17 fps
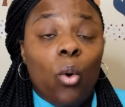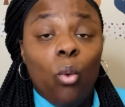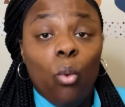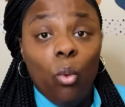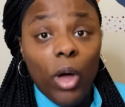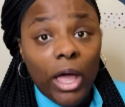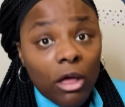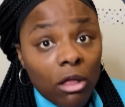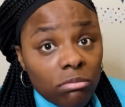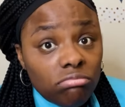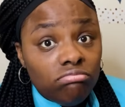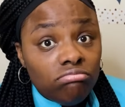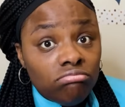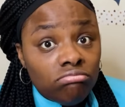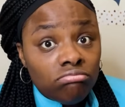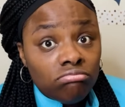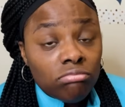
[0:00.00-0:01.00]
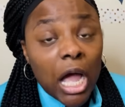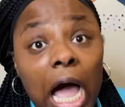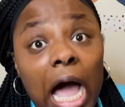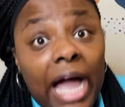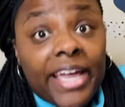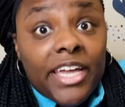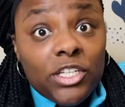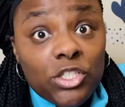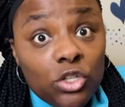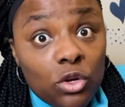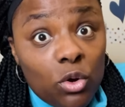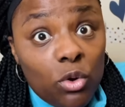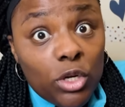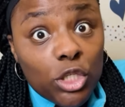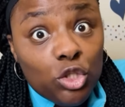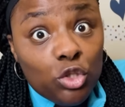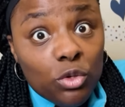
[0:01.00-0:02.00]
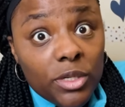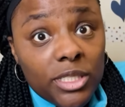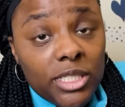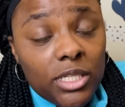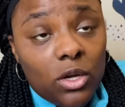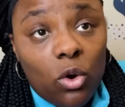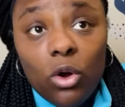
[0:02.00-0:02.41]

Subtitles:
Well, I guess you're going to truancy